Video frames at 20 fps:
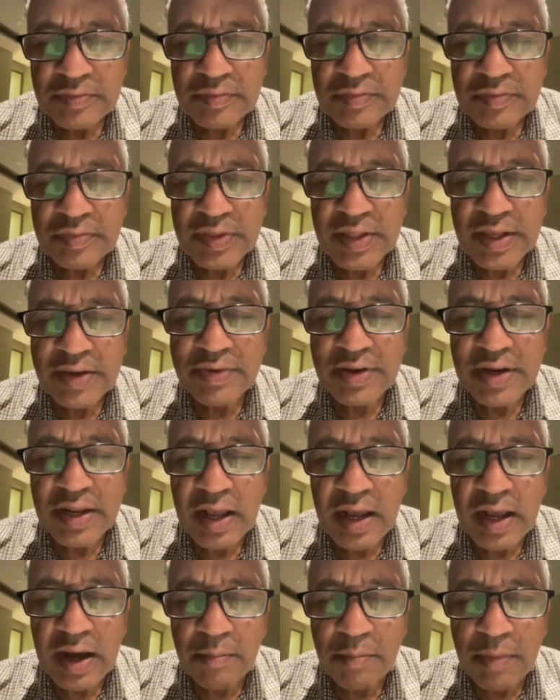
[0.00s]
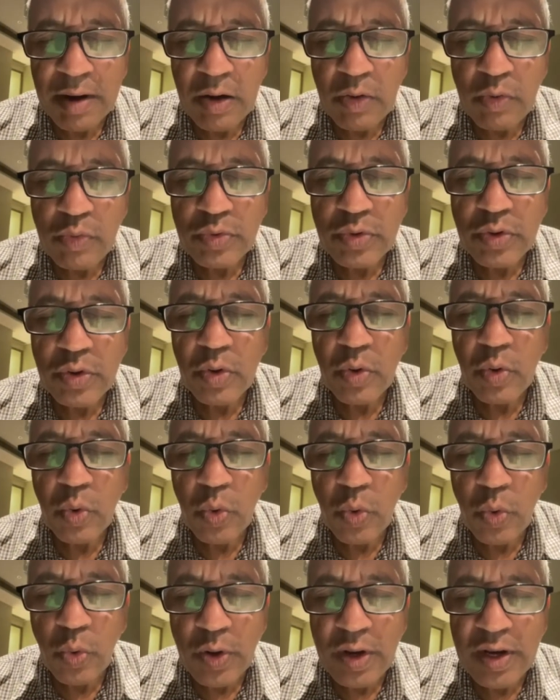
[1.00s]
They will come out
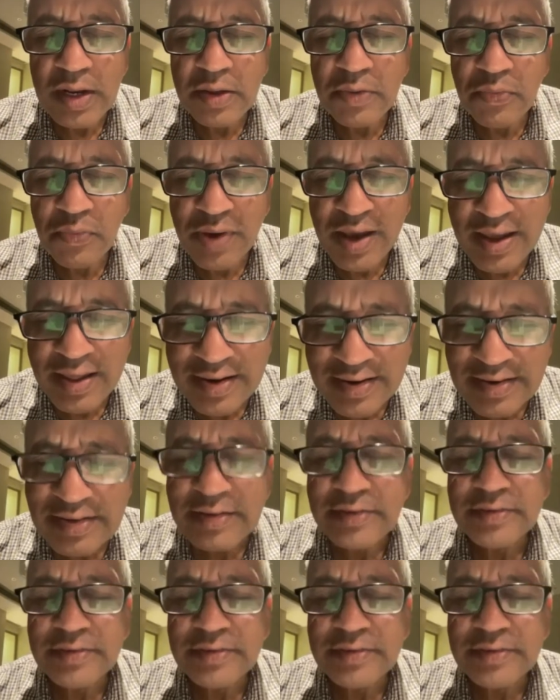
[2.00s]
only when